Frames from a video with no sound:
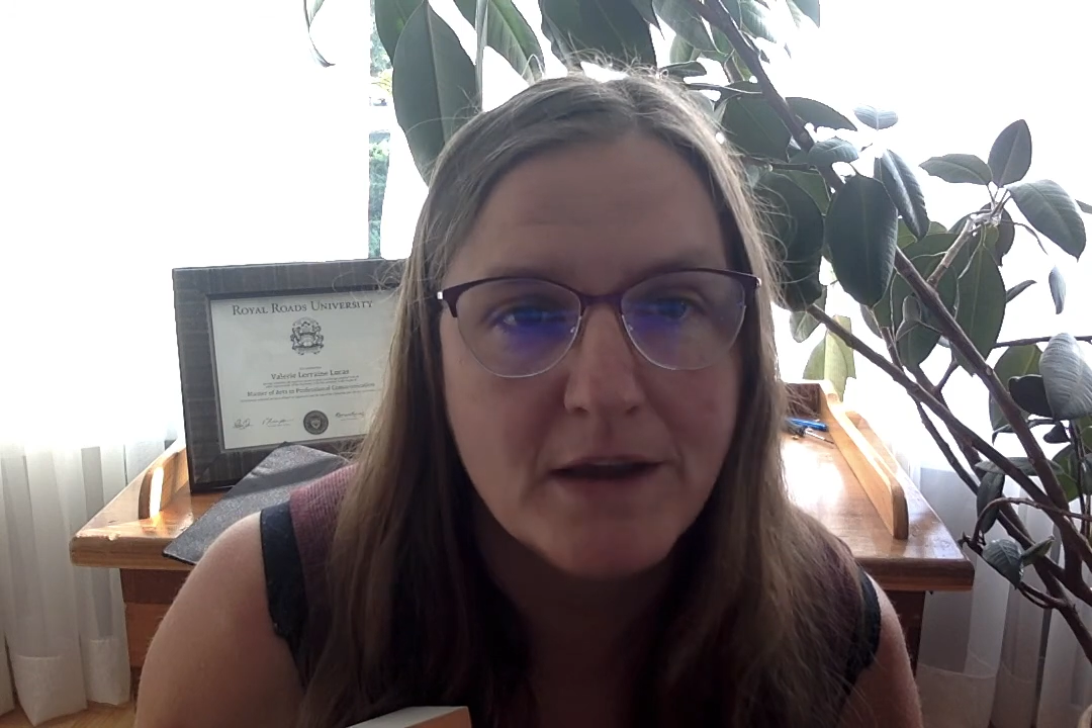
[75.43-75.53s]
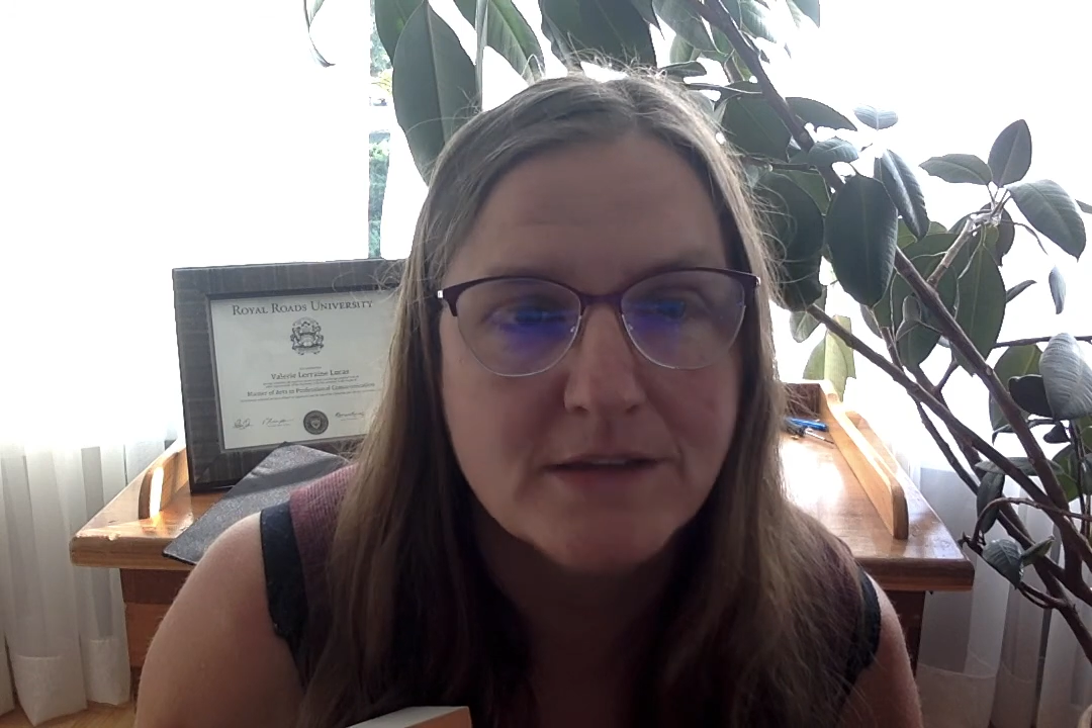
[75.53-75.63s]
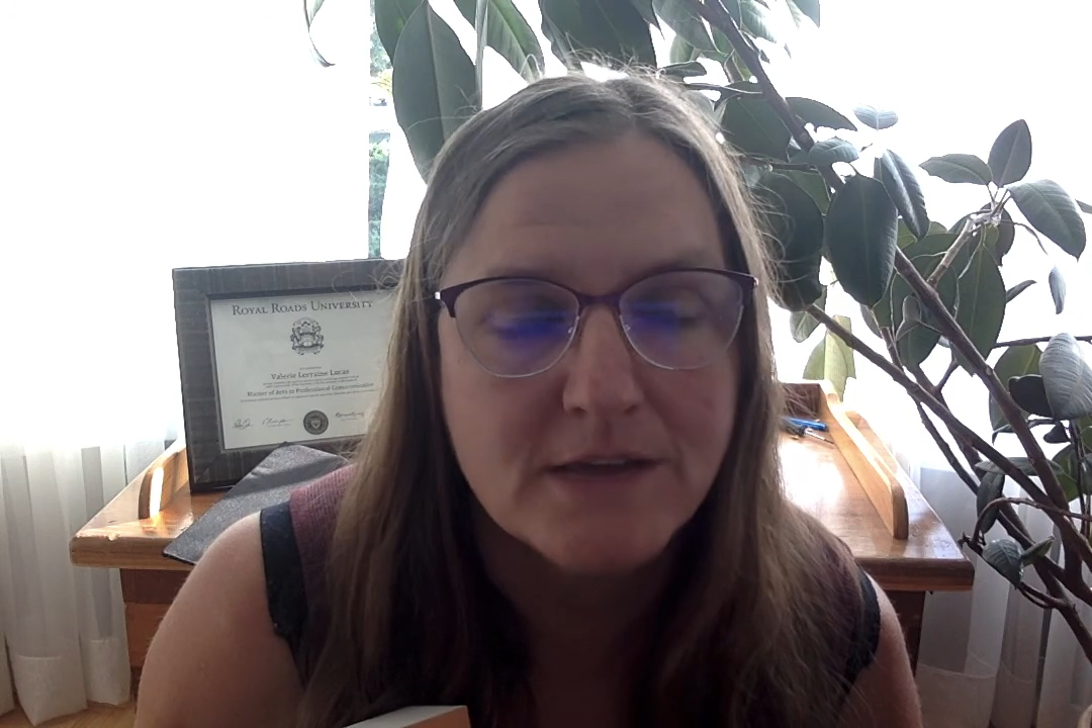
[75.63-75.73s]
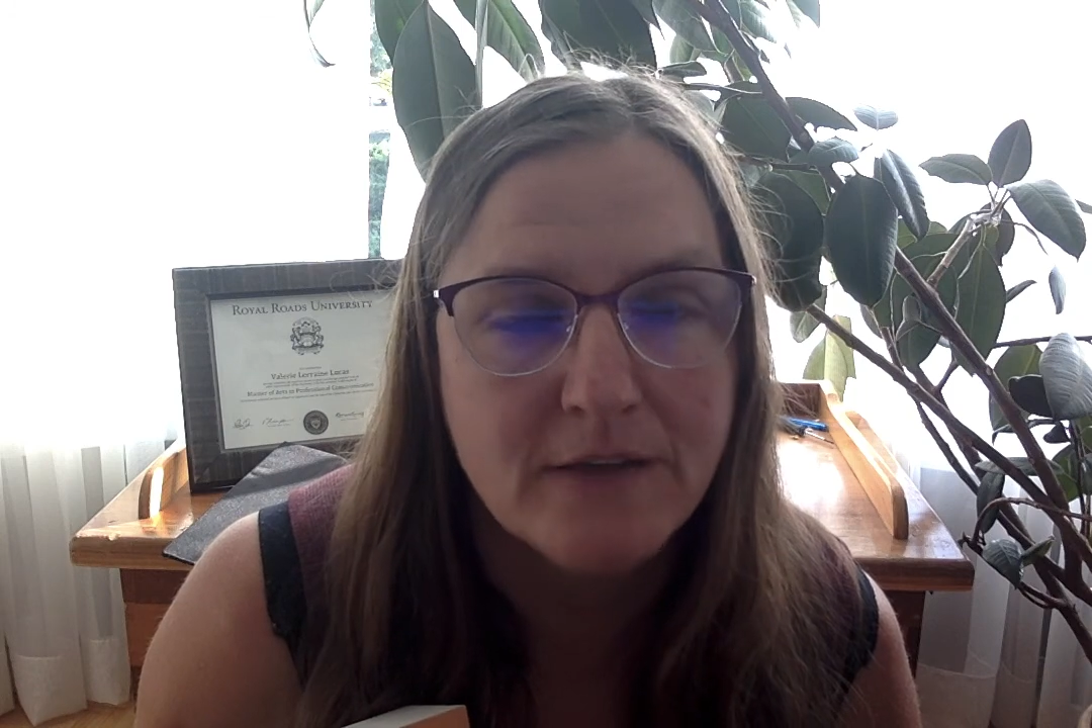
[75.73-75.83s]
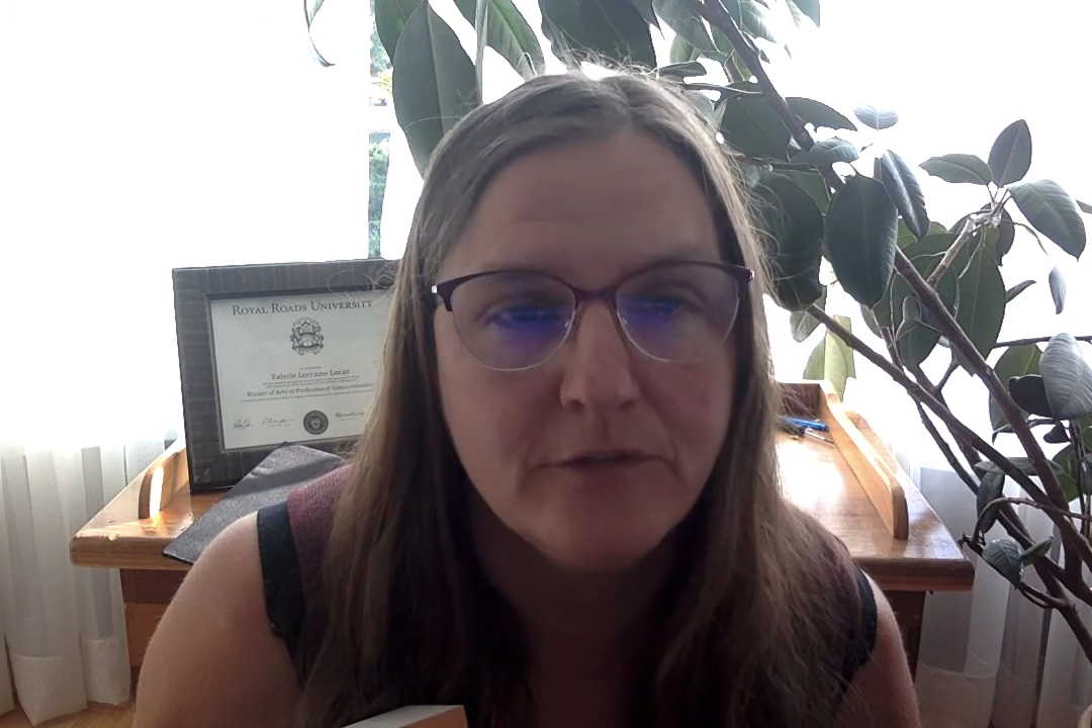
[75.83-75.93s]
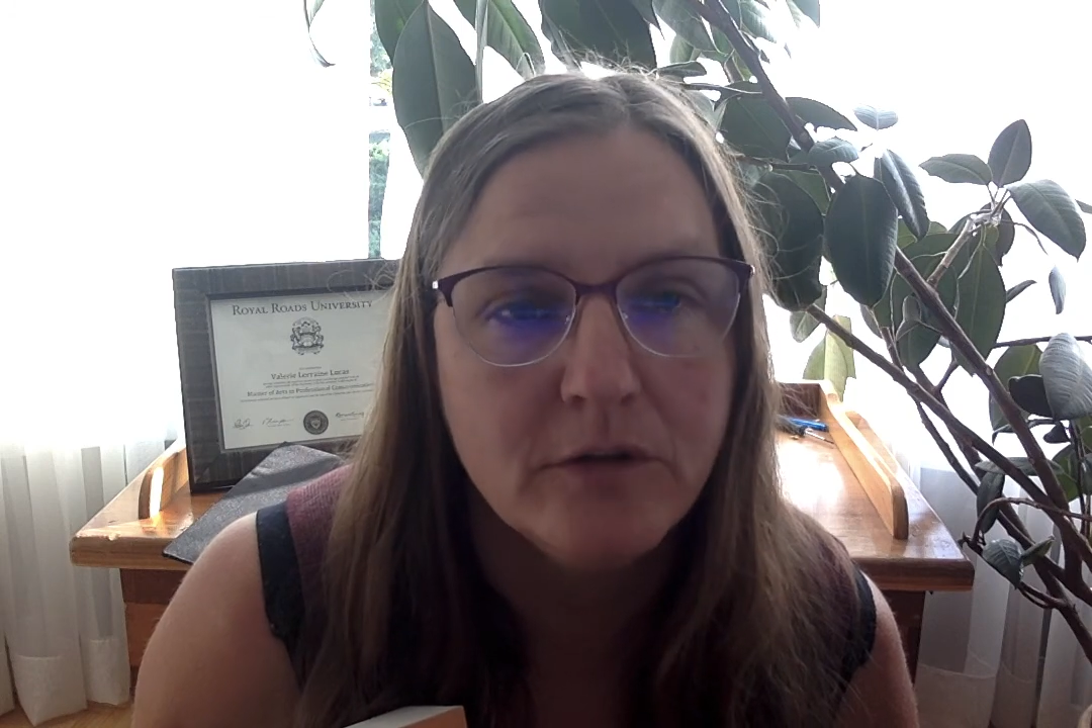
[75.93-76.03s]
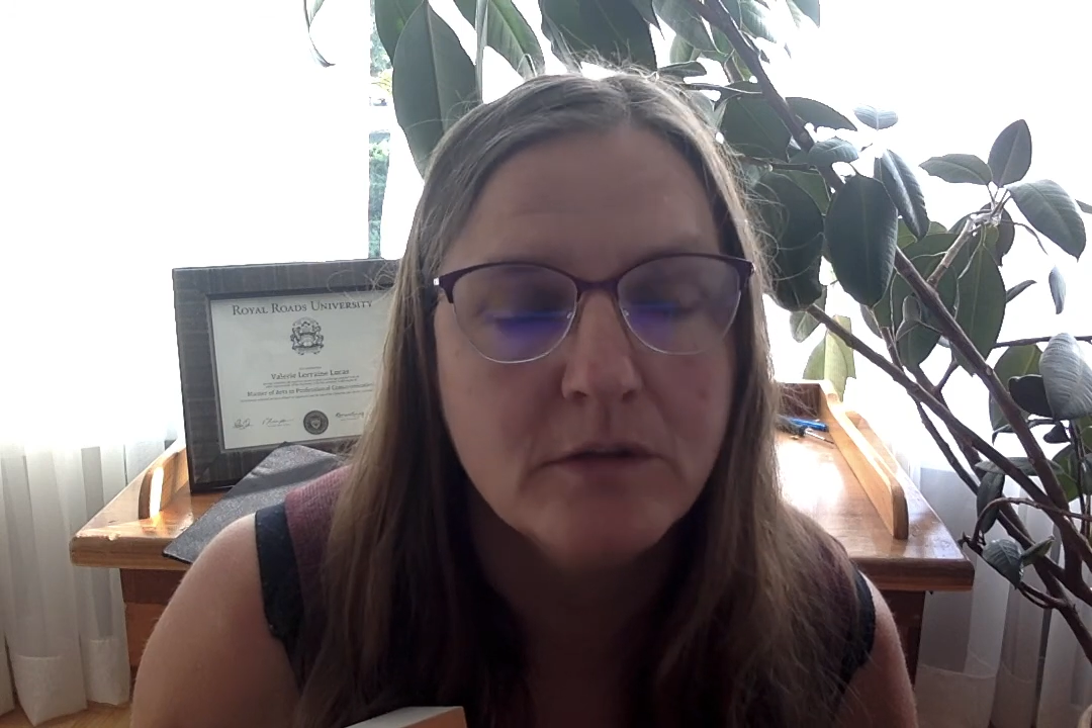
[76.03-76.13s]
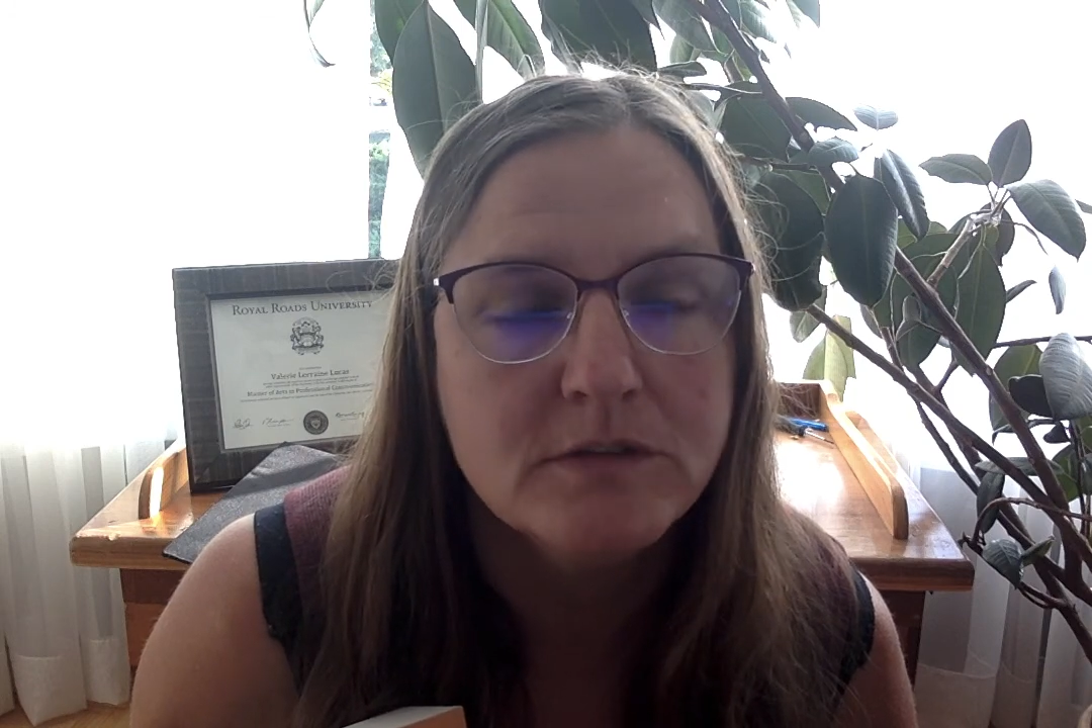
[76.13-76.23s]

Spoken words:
insightful.